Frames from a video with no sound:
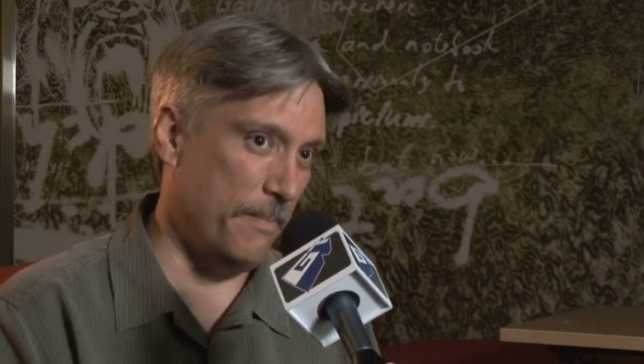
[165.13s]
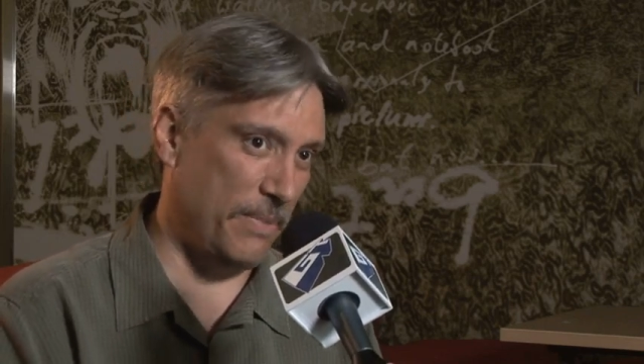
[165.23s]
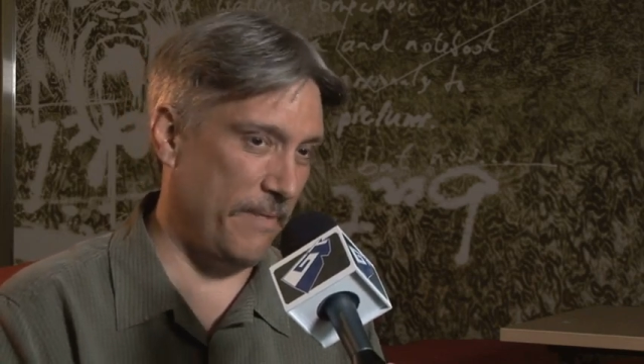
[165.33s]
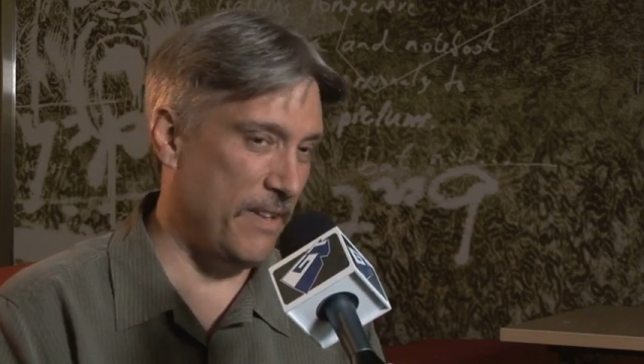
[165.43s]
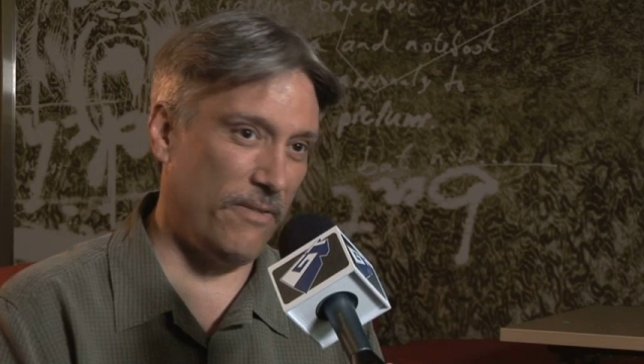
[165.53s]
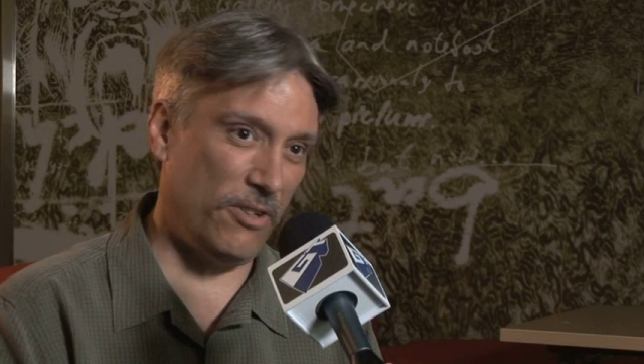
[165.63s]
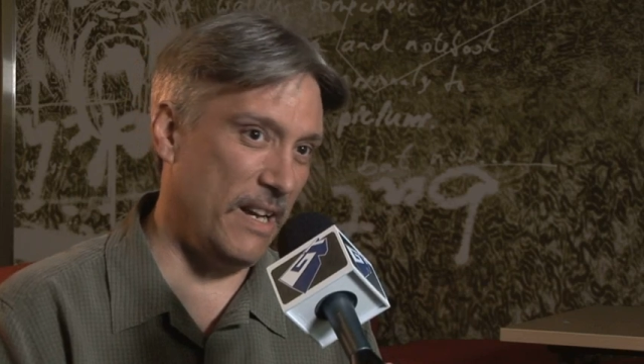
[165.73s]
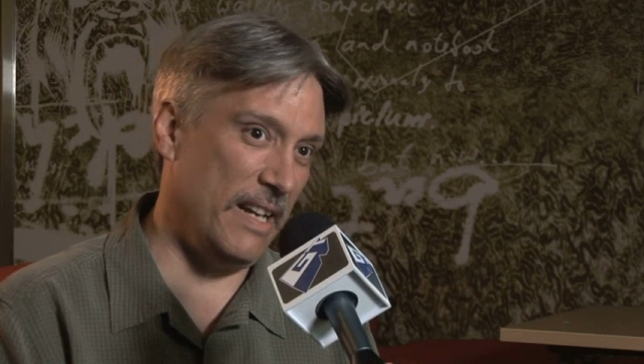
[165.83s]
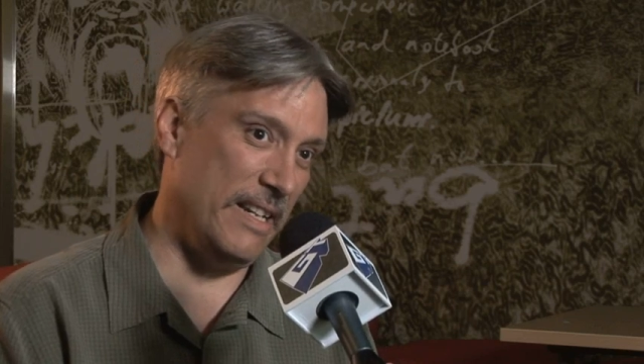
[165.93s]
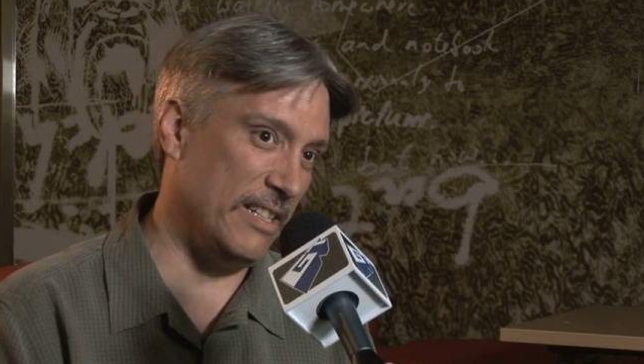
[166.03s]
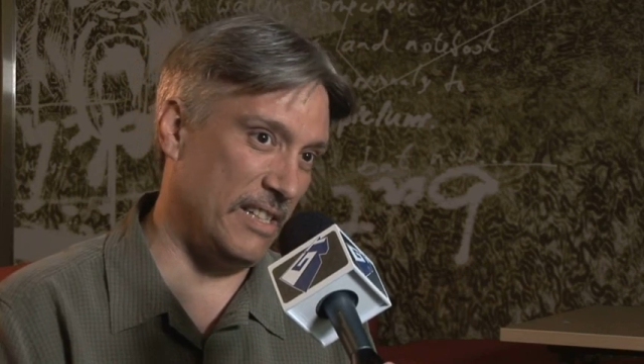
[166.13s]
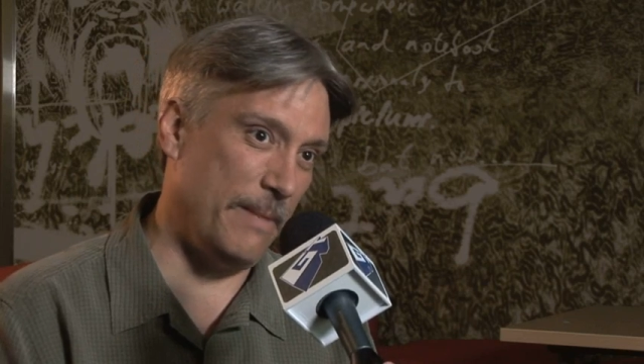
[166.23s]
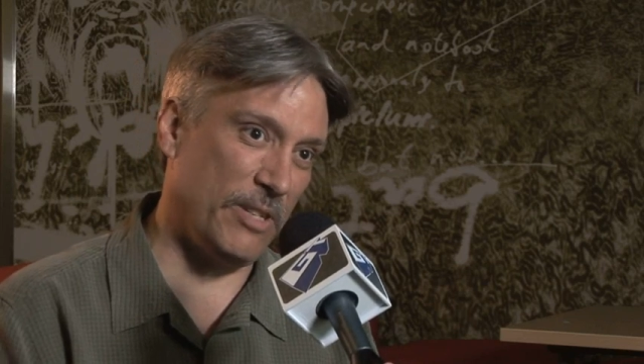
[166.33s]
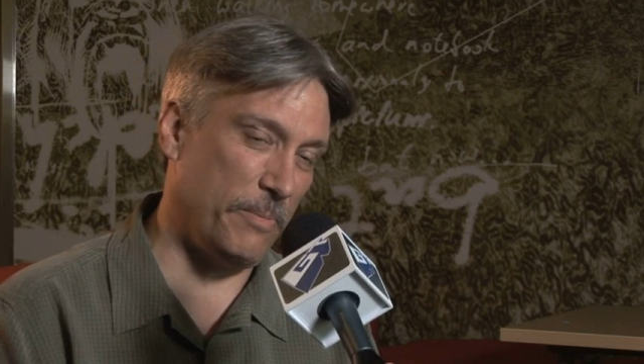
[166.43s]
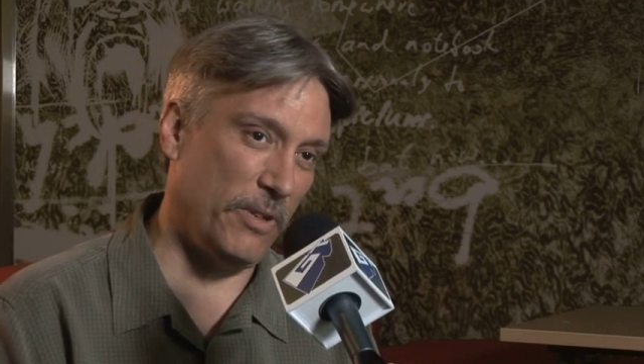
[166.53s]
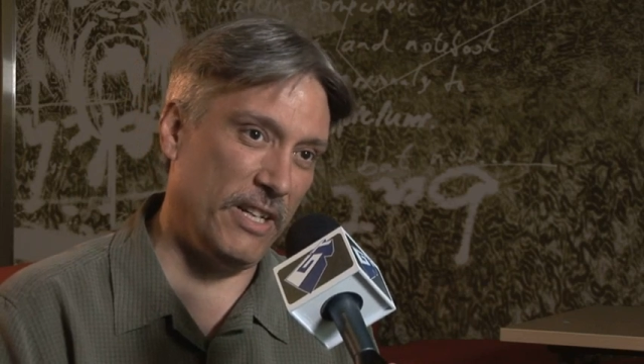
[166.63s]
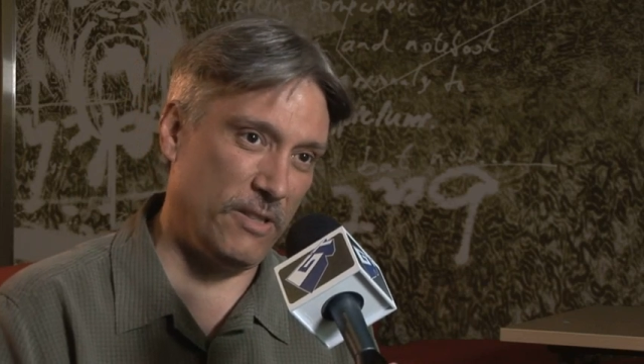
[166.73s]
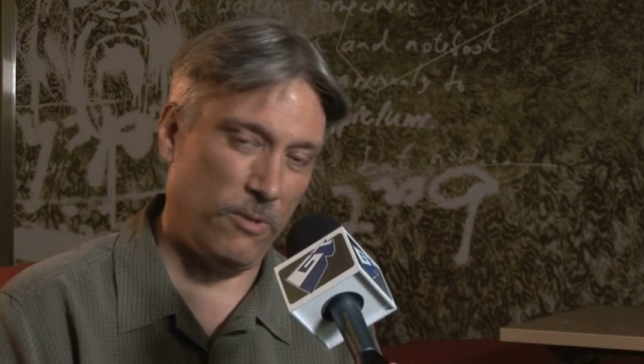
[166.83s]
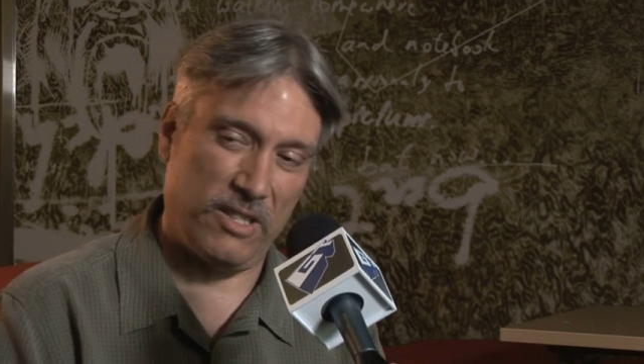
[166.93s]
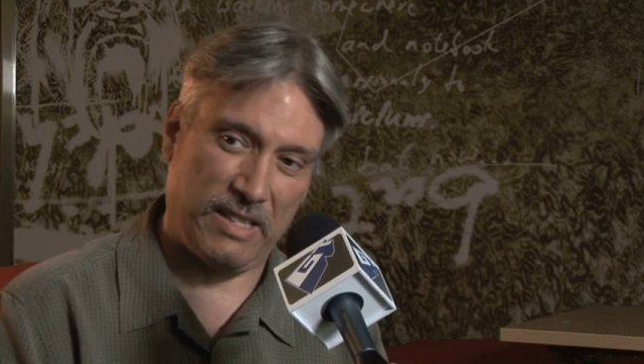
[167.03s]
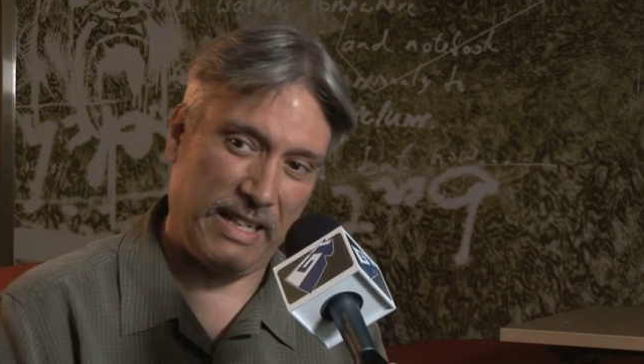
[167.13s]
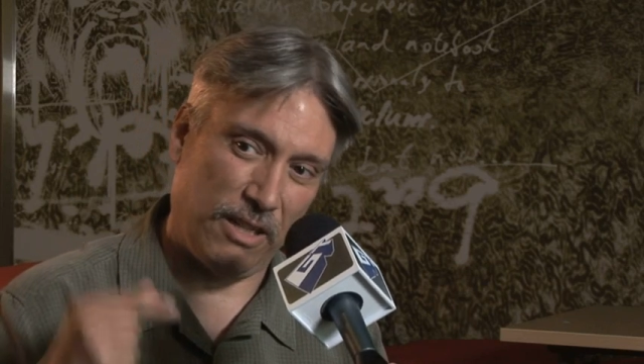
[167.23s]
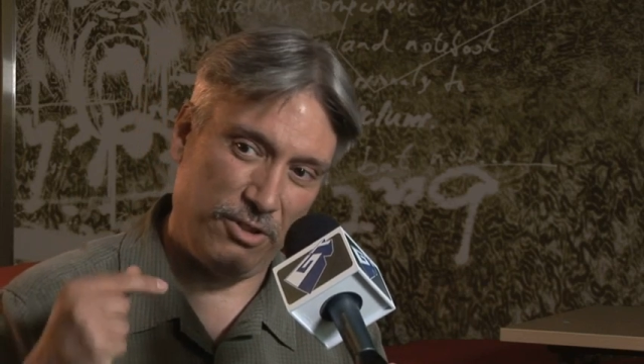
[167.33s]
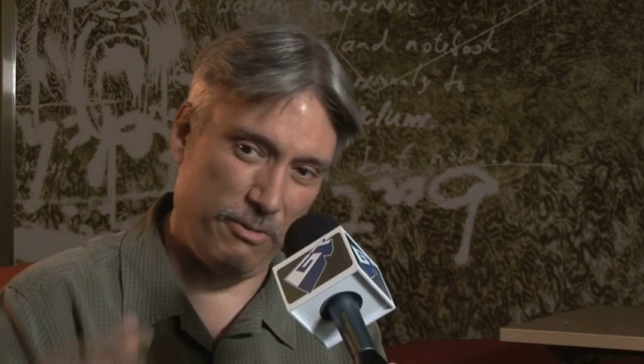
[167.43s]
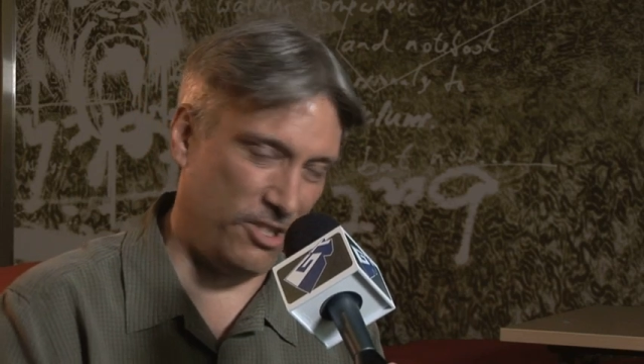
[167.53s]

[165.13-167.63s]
but I've never had the same experience where it's like I'll do a